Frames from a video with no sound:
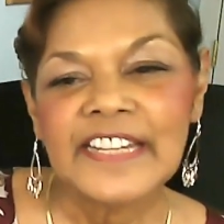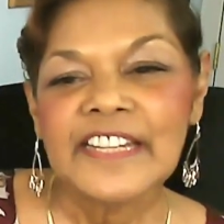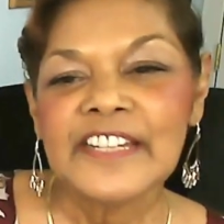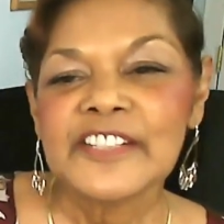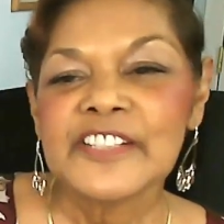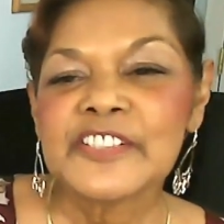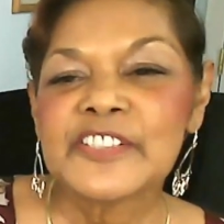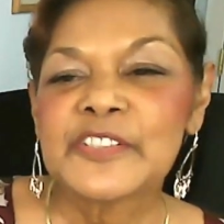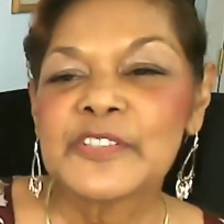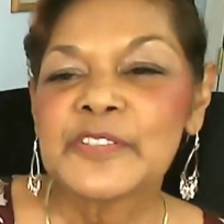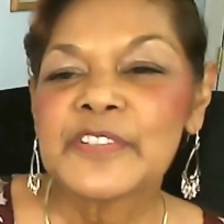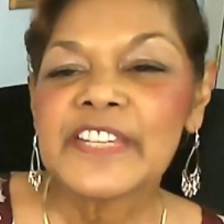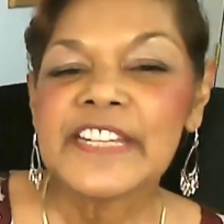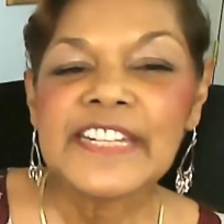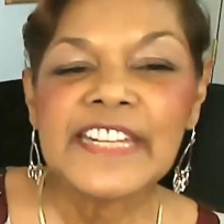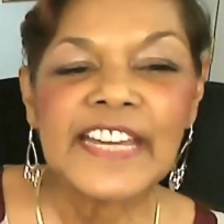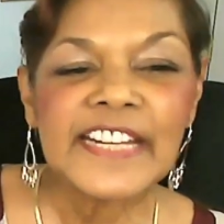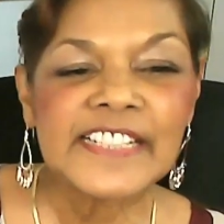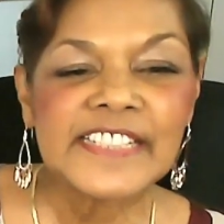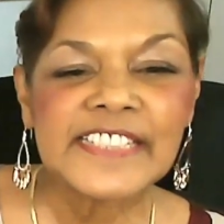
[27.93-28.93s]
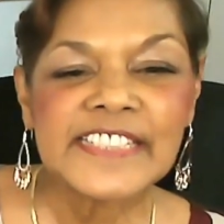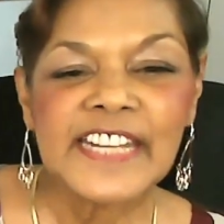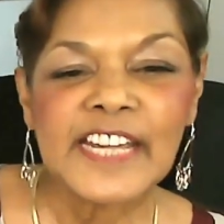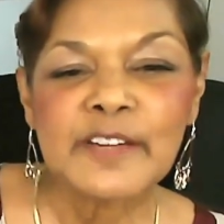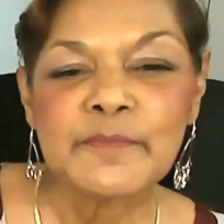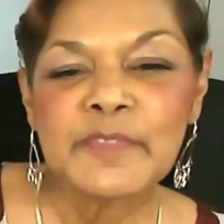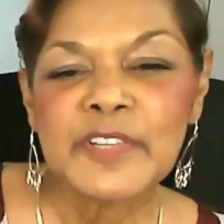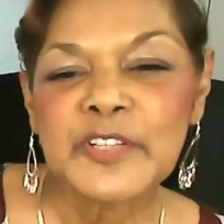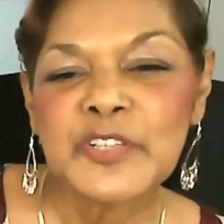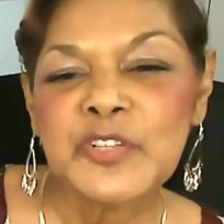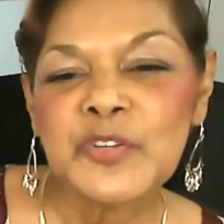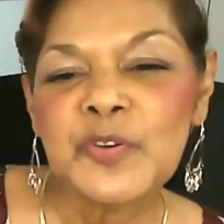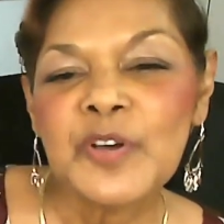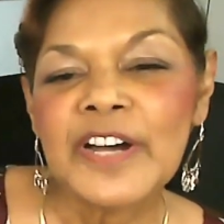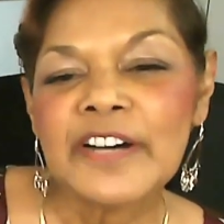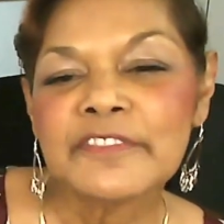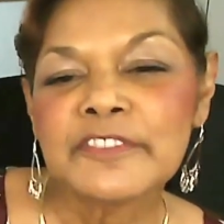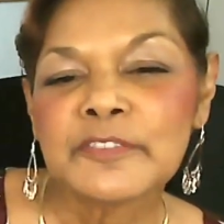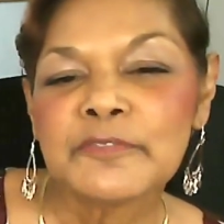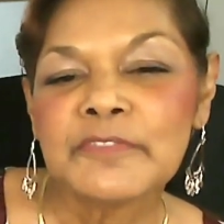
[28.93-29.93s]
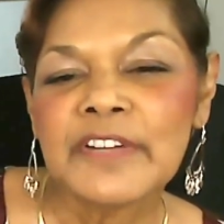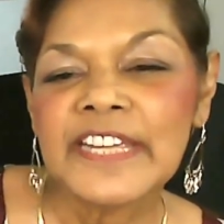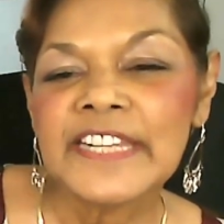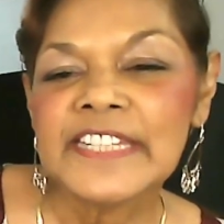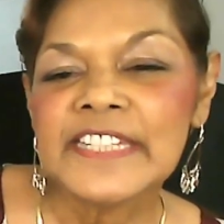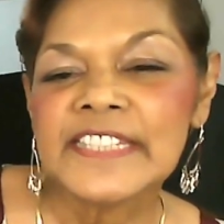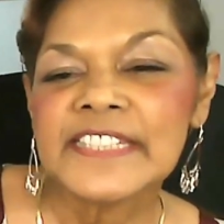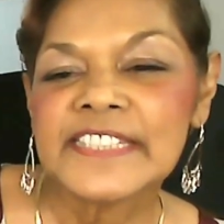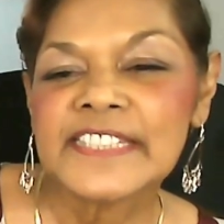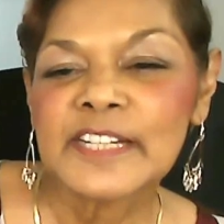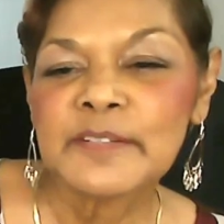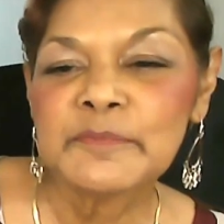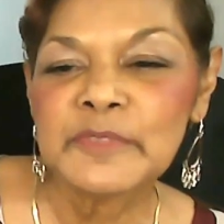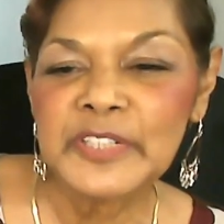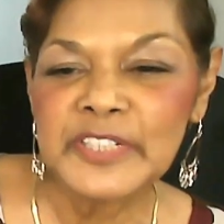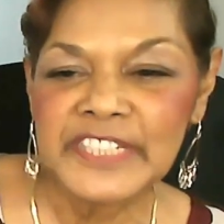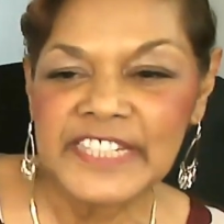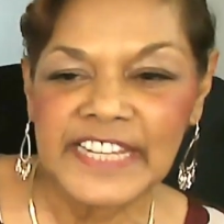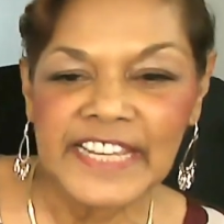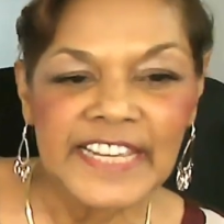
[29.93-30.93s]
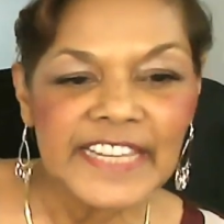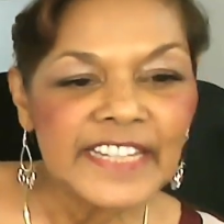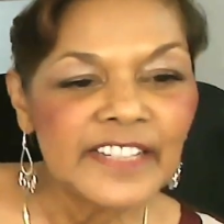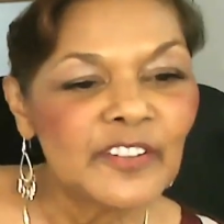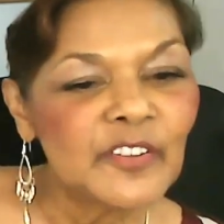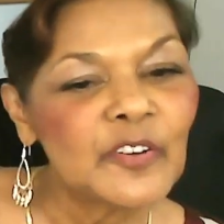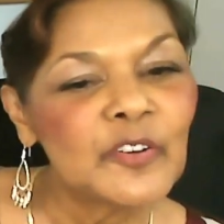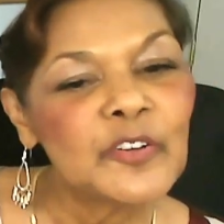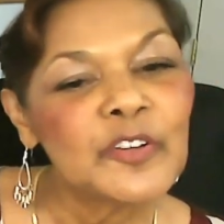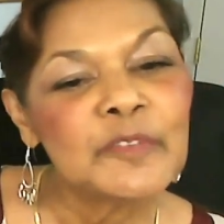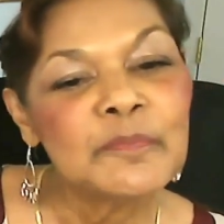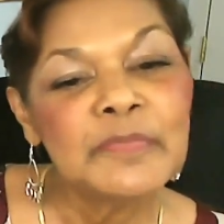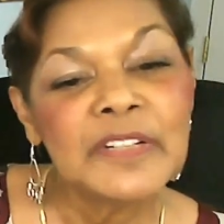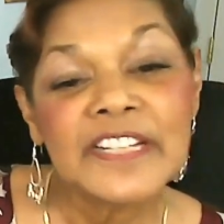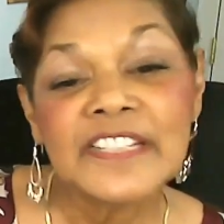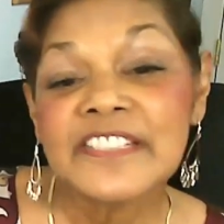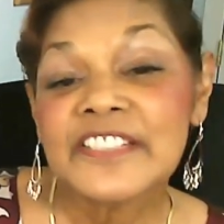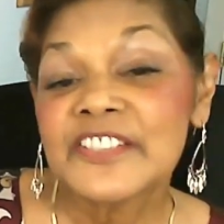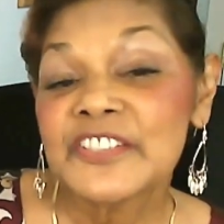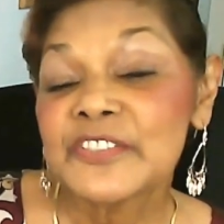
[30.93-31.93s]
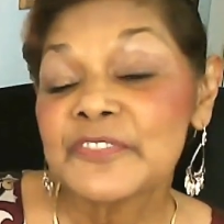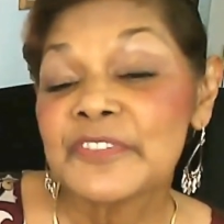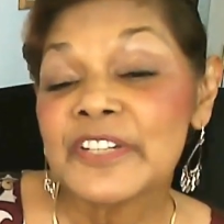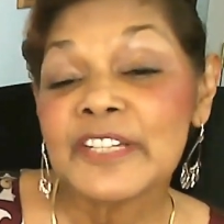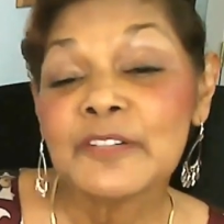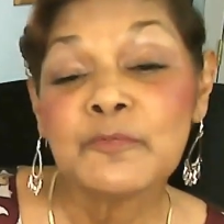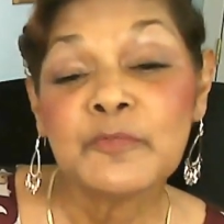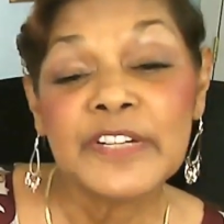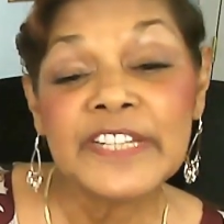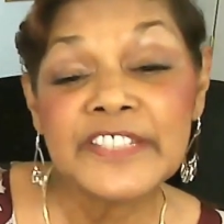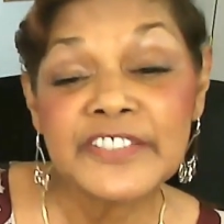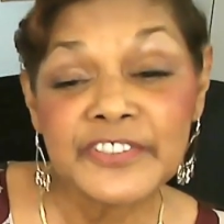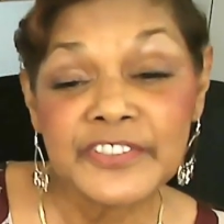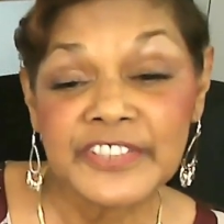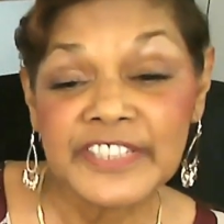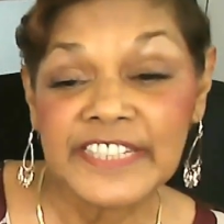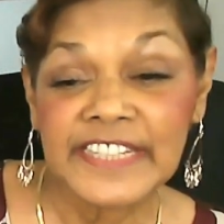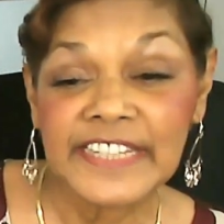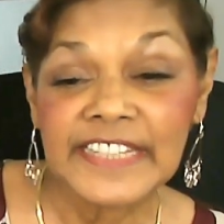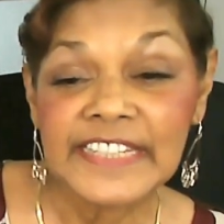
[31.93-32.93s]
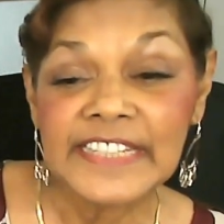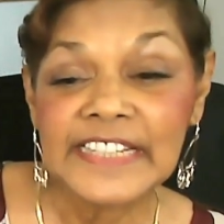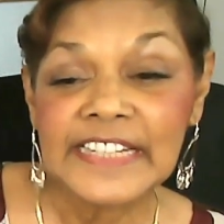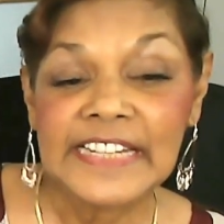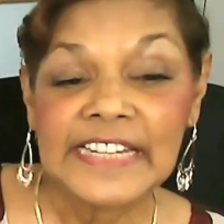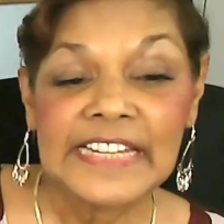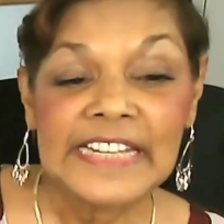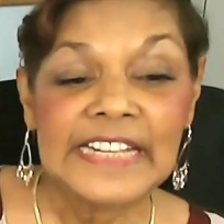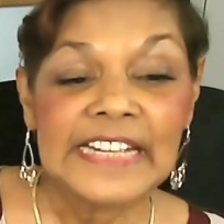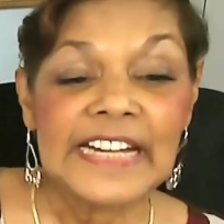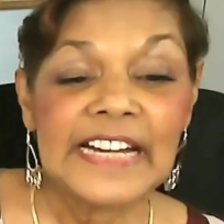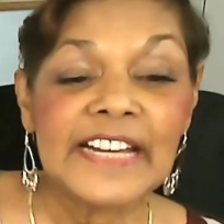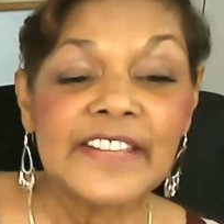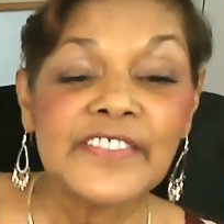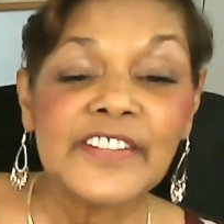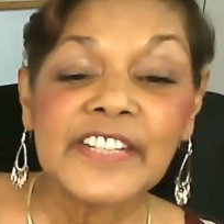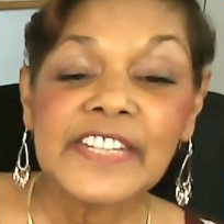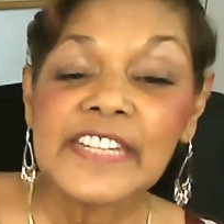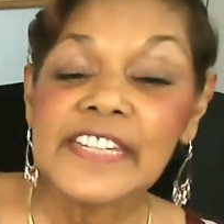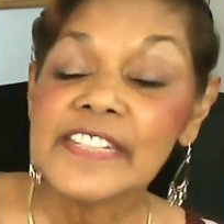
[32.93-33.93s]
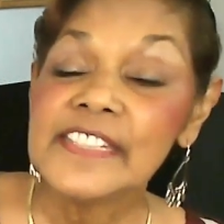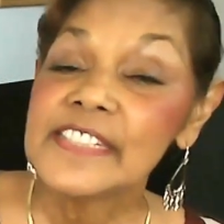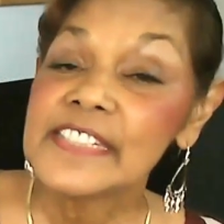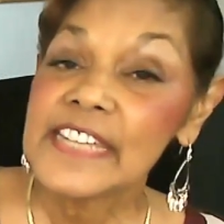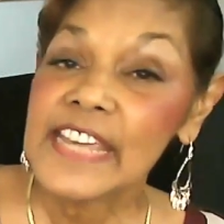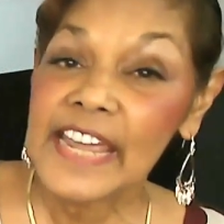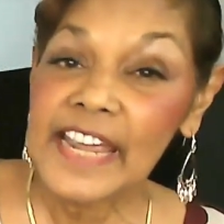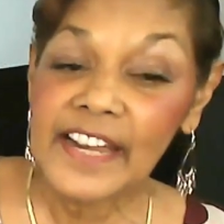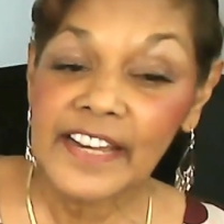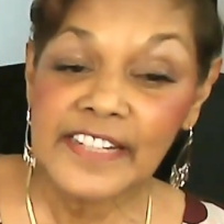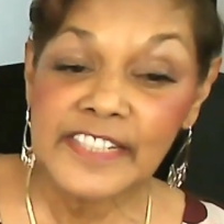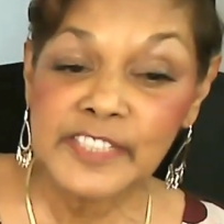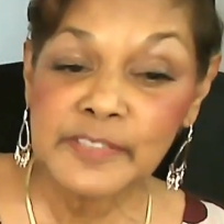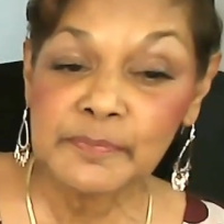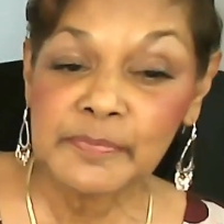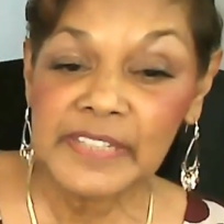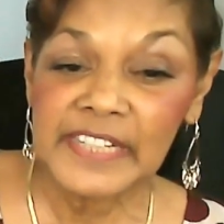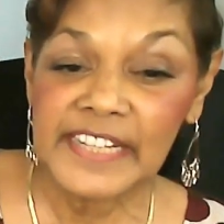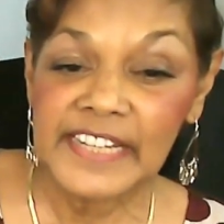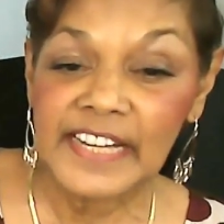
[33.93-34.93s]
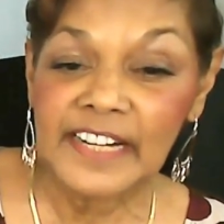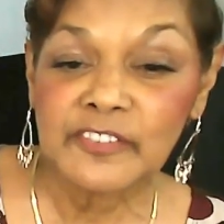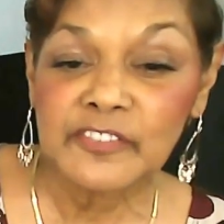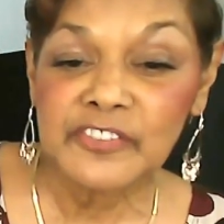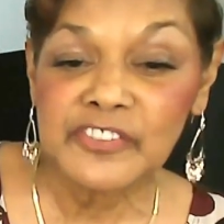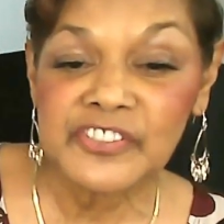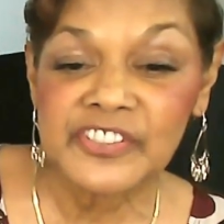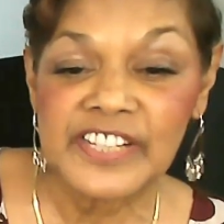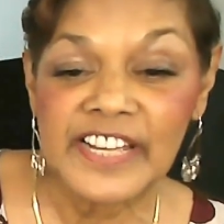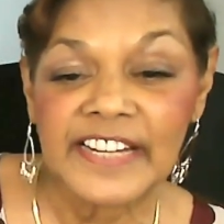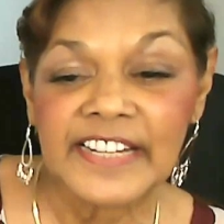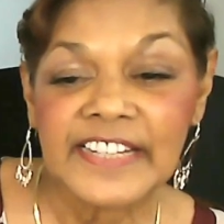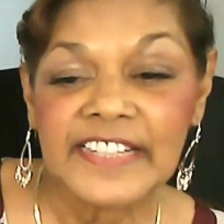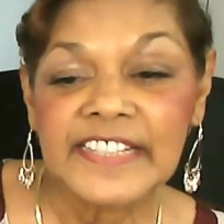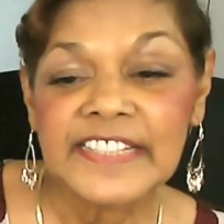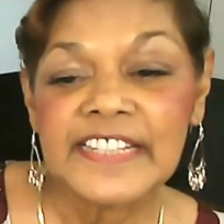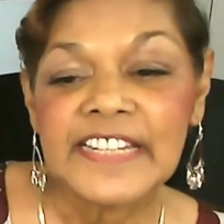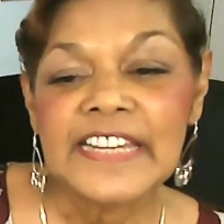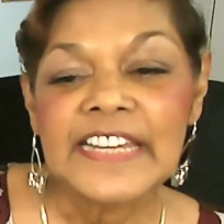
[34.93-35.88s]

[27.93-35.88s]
So the next time that you have a rainy summer day or a blustering winter day and the kids can't play outside,